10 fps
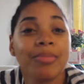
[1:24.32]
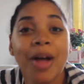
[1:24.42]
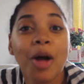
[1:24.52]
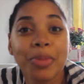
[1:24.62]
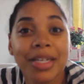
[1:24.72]

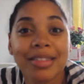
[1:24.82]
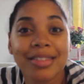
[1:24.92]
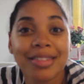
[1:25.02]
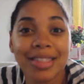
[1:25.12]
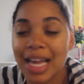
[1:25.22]

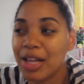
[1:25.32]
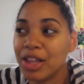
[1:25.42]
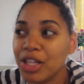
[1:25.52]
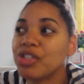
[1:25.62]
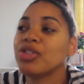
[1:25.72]
helpless.
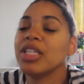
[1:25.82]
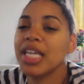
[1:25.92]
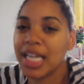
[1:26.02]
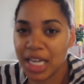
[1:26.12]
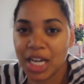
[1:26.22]
They
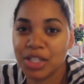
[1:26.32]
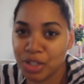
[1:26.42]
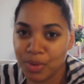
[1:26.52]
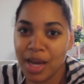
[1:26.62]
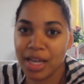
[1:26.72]
literally cannot
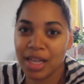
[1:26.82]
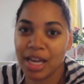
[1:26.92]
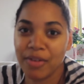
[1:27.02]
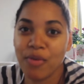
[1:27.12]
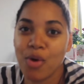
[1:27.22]
do
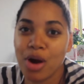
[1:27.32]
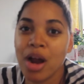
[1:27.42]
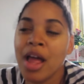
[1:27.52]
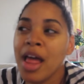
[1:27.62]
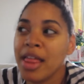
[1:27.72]
anything
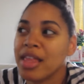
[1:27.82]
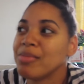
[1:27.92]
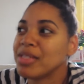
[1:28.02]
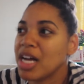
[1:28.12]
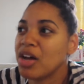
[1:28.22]
for
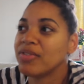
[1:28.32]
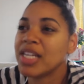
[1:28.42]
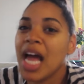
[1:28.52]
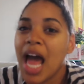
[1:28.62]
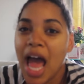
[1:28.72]

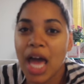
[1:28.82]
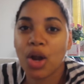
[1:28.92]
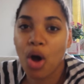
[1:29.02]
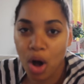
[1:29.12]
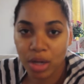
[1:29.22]
themselves
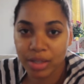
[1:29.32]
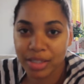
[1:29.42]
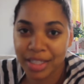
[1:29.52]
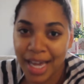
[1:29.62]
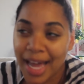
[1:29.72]
at all.
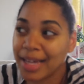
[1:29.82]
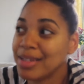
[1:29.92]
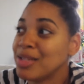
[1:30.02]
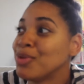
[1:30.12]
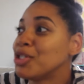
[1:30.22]
Okay,
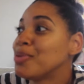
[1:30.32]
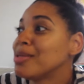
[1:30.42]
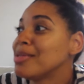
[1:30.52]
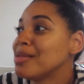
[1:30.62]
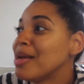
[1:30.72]
and which
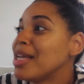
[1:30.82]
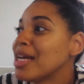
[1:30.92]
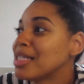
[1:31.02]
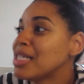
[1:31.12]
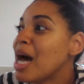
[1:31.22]
brings me to my
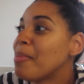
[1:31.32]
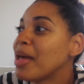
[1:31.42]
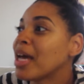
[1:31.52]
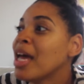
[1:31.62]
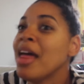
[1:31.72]
next
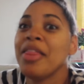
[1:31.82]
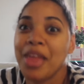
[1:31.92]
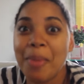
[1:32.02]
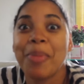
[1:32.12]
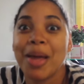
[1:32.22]
topic
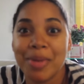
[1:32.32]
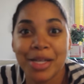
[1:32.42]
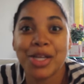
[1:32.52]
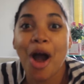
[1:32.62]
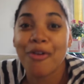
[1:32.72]
that
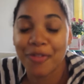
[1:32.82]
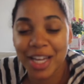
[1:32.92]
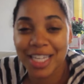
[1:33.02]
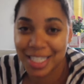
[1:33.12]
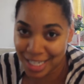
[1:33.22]
babies are
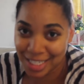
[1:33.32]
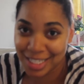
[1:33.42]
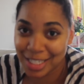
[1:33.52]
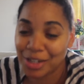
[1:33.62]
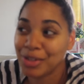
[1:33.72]
fetuses
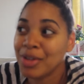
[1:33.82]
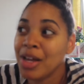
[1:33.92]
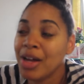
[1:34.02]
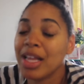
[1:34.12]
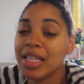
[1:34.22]
still,
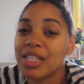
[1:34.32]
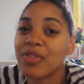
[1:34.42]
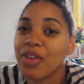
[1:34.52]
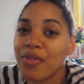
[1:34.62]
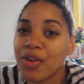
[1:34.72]
at
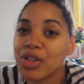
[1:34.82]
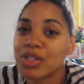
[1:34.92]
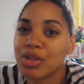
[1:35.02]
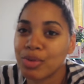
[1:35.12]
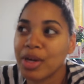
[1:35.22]
least for the
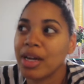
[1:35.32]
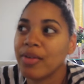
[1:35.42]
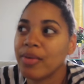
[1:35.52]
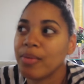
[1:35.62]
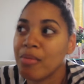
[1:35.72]
first three
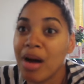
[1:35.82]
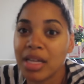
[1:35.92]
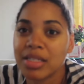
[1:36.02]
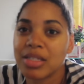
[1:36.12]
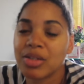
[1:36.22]

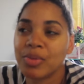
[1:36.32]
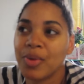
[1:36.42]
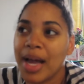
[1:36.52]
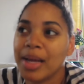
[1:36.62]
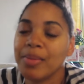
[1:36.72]
months,
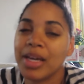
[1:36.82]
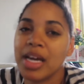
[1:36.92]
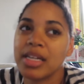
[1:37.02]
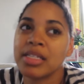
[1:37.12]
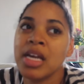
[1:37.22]
right?
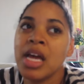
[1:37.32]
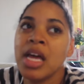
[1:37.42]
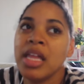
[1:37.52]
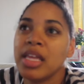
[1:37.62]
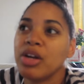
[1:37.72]
Because
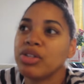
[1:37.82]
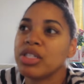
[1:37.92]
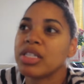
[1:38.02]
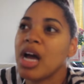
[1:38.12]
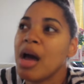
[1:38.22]
they don't
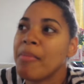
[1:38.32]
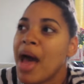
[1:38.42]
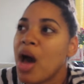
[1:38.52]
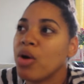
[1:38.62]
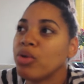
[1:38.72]
just come
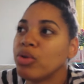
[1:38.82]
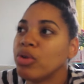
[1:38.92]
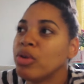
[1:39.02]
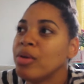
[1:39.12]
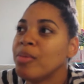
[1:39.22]
out
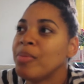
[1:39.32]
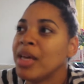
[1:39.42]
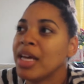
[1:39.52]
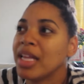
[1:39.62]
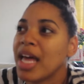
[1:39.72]

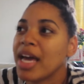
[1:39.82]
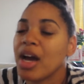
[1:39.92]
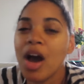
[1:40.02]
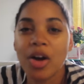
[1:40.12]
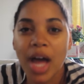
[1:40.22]
being
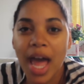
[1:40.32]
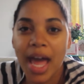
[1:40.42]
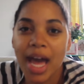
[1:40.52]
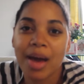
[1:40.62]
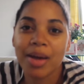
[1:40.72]
like,
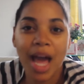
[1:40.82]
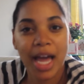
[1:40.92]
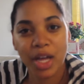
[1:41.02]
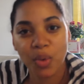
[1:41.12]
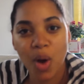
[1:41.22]
okay,
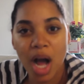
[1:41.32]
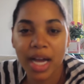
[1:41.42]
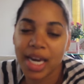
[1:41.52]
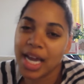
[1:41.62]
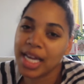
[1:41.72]
I, I can
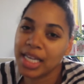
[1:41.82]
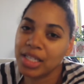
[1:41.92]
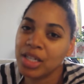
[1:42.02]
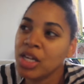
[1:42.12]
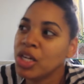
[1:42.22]
walk and I
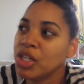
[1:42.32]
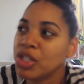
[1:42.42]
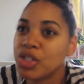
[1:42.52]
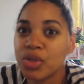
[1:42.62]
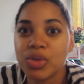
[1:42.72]
can
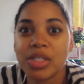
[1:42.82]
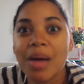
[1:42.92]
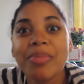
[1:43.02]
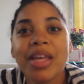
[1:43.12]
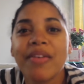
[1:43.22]
do
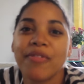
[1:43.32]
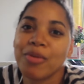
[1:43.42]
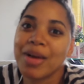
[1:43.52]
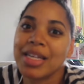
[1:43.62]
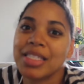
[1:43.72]
something
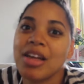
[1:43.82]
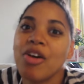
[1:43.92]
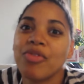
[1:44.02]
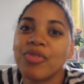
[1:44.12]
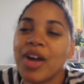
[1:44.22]
for
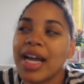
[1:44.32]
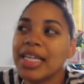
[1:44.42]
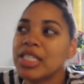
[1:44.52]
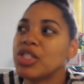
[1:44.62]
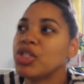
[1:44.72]
myself,
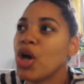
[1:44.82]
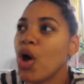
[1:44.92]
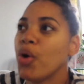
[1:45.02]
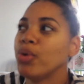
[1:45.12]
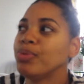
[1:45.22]
right?
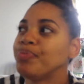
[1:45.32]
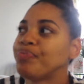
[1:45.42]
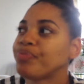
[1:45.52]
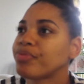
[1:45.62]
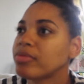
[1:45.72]
So
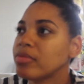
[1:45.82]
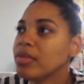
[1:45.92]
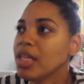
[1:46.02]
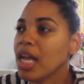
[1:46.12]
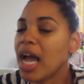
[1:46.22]

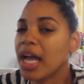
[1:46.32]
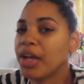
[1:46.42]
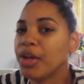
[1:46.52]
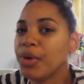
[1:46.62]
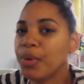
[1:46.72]

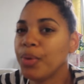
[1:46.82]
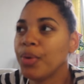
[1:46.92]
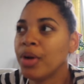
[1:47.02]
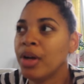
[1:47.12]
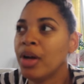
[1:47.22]

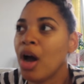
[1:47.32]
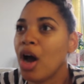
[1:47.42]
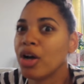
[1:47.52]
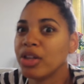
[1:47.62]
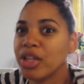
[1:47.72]
you
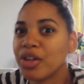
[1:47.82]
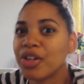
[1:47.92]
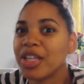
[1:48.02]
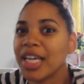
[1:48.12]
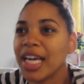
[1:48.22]
are
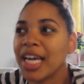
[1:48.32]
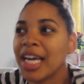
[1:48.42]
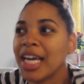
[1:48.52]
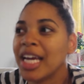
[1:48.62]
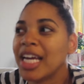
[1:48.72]
literally
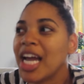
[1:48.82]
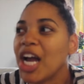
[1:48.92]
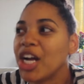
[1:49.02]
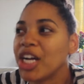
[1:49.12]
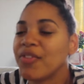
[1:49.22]

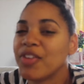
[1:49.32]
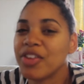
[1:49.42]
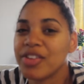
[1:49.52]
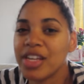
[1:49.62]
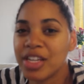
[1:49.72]
caring for
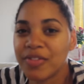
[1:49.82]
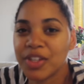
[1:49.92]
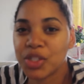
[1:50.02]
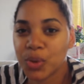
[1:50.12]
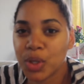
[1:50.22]
this
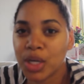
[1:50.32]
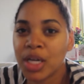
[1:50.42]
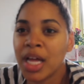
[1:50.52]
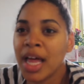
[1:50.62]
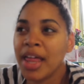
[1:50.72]

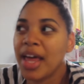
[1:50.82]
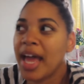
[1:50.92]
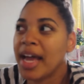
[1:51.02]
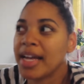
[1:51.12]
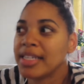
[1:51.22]
individual
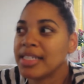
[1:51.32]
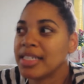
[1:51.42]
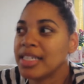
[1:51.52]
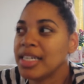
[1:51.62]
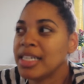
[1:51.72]

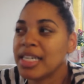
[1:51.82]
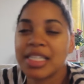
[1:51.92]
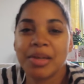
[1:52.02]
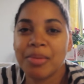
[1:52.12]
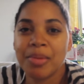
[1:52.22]
and it
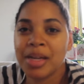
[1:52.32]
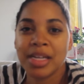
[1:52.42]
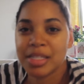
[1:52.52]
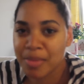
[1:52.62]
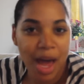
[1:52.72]
doesn't it
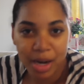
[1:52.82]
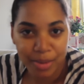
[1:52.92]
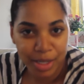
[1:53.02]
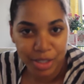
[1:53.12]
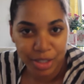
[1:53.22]
doesn't matter
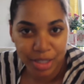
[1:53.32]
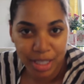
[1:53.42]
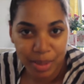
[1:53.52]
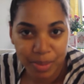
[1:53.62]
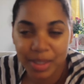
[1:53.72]
about your sleep.